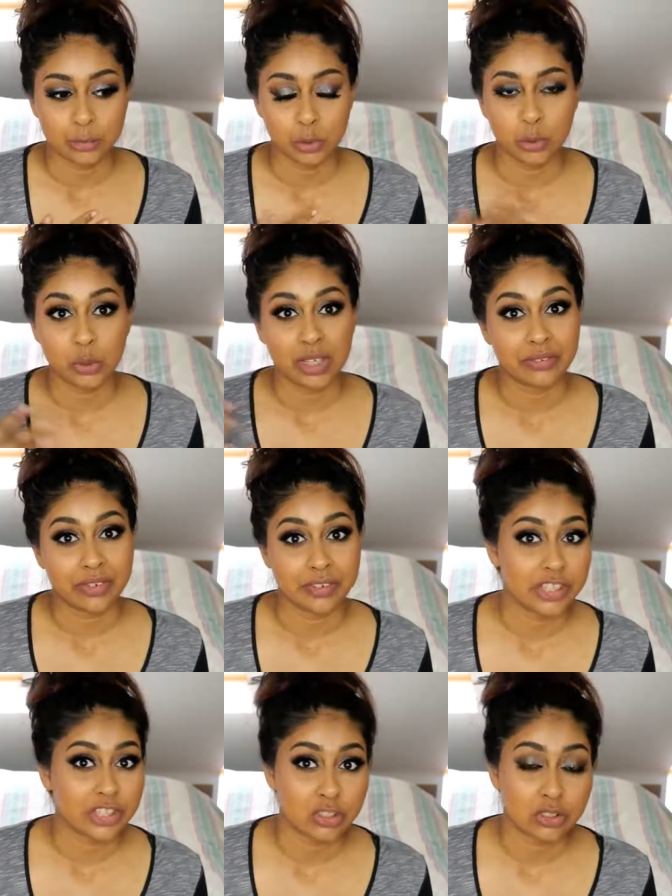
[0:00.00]
or their
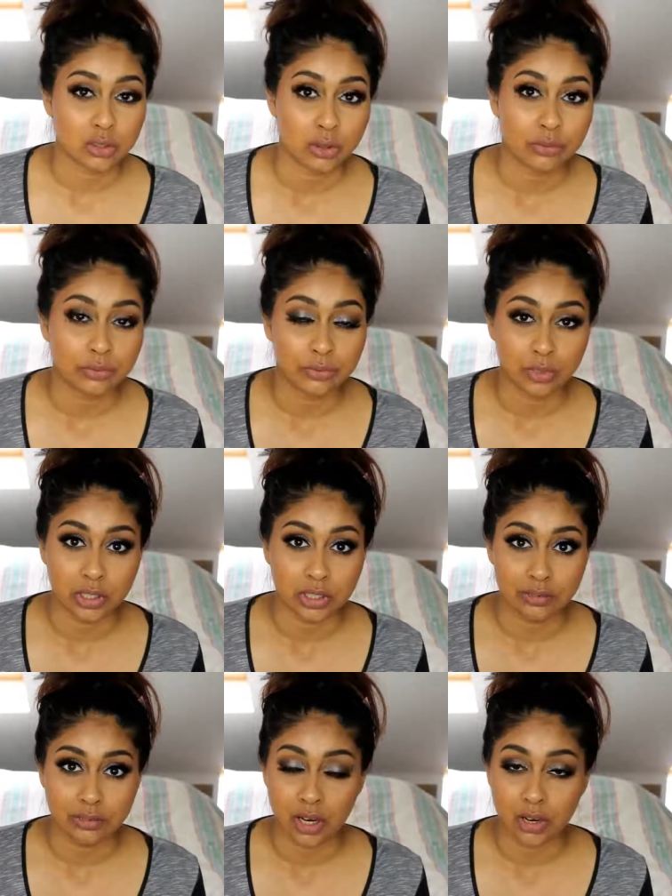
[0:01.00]
foundation's not full
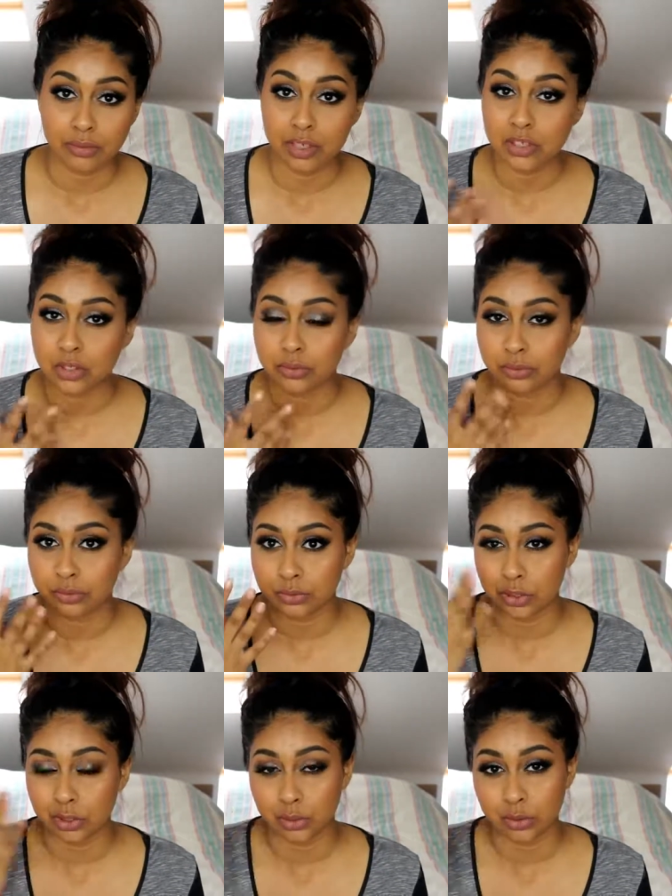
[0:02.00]
enough coverage
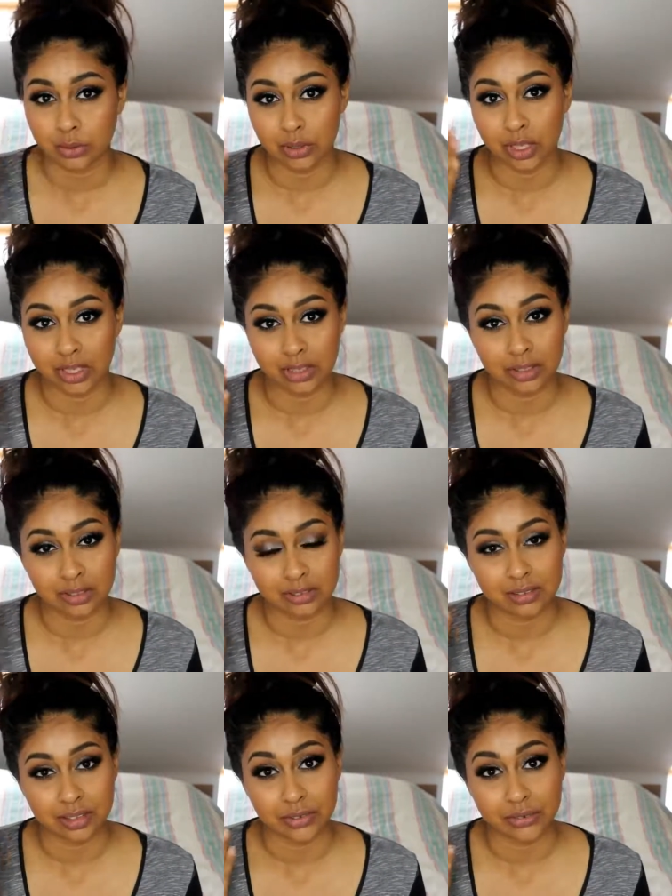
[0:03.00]
to like
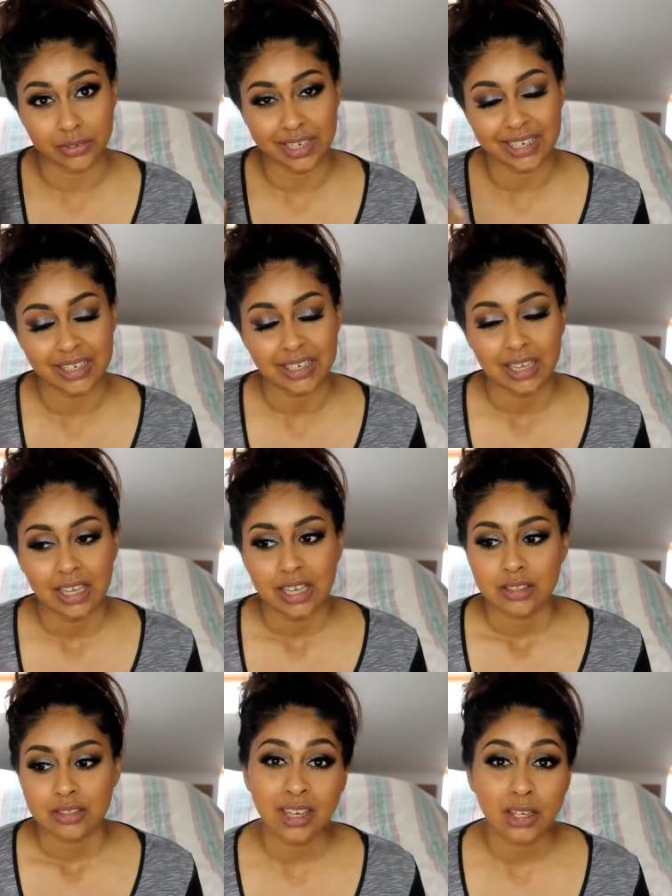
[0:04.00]
cover it.
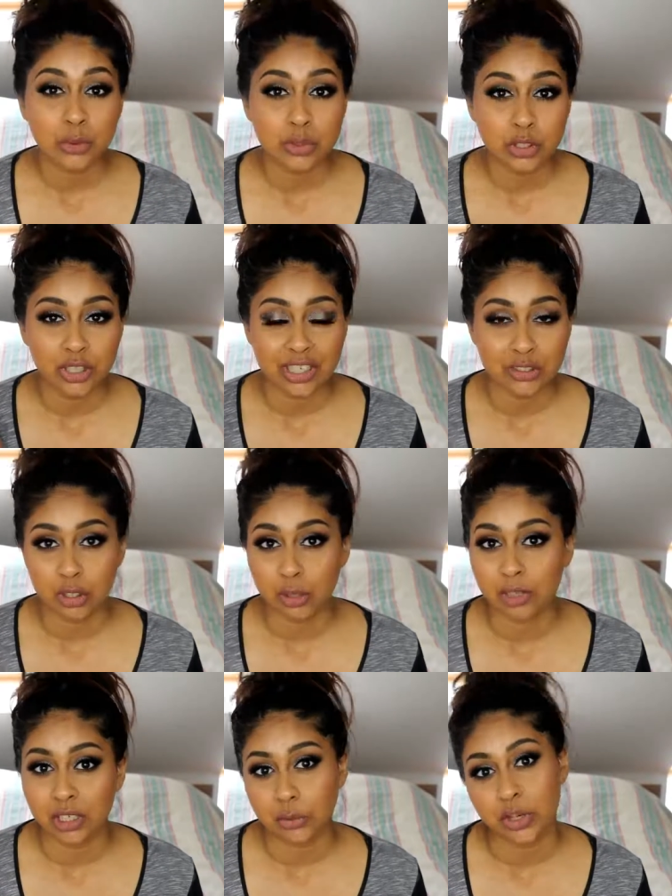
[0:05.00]
And I also get so
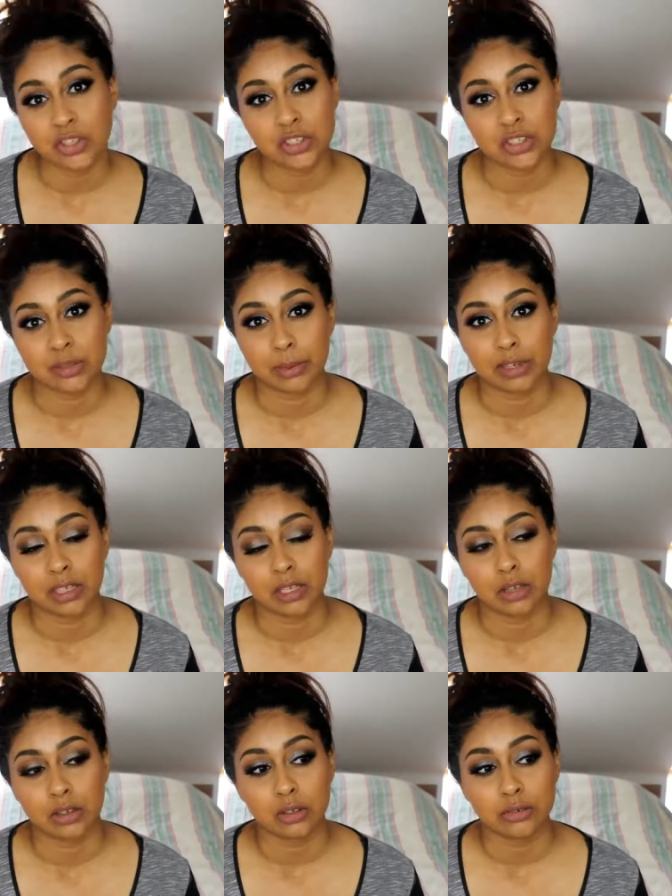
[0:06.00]
many questions about
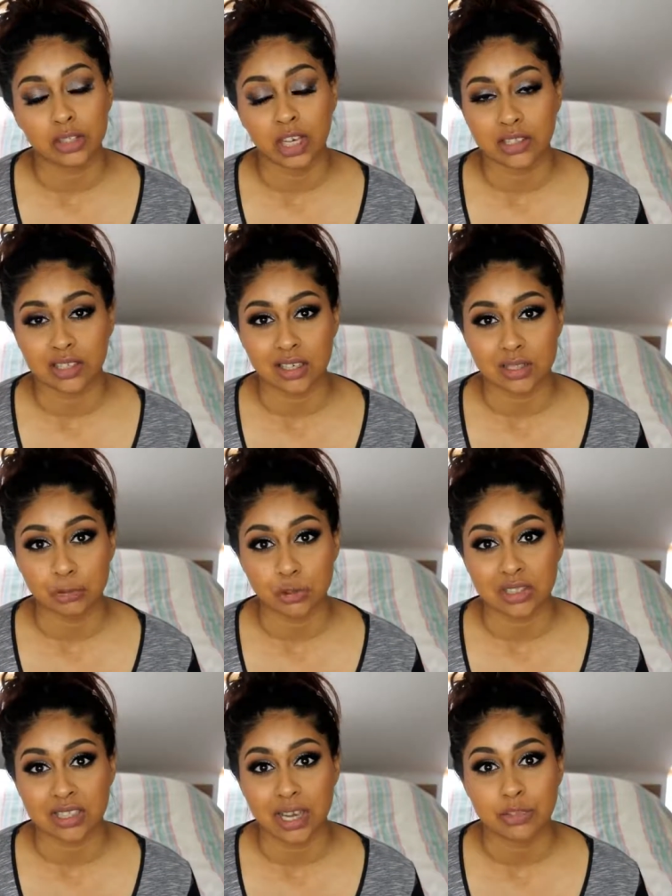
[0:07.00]
it. A lot of you guys ask me on
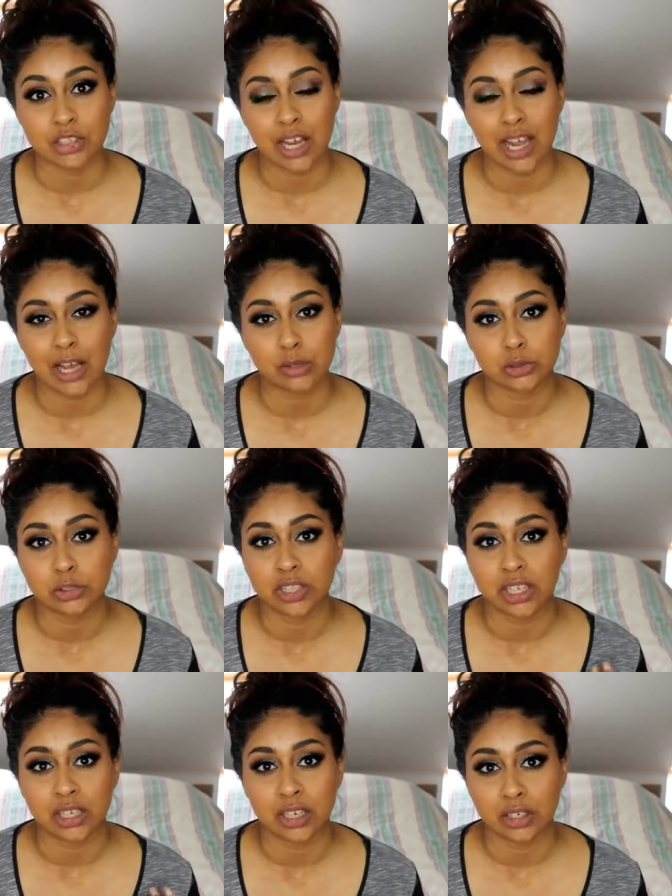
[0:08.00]
Snapchat, how do
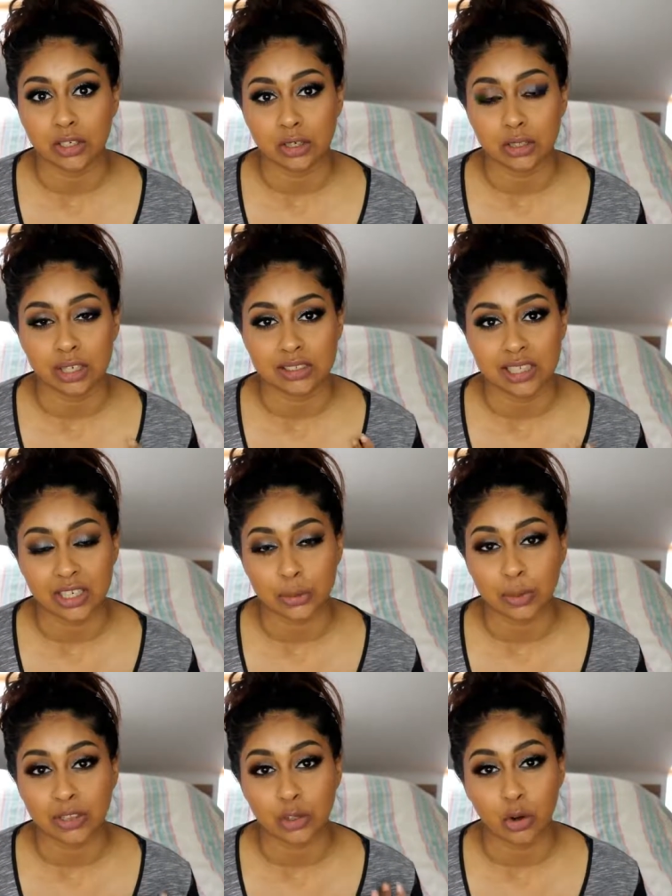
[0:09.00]
they kind of like take
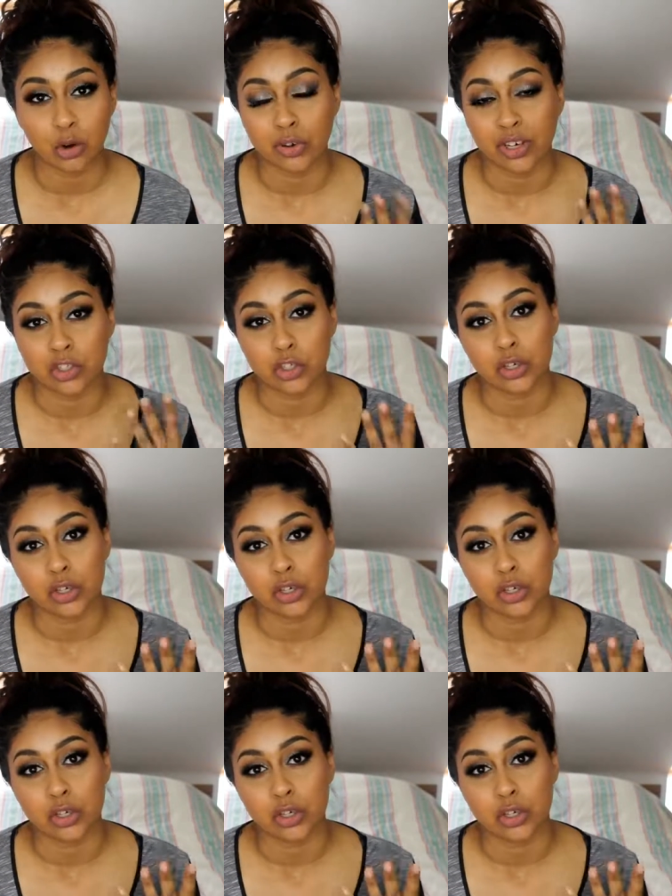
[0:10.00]
away the orange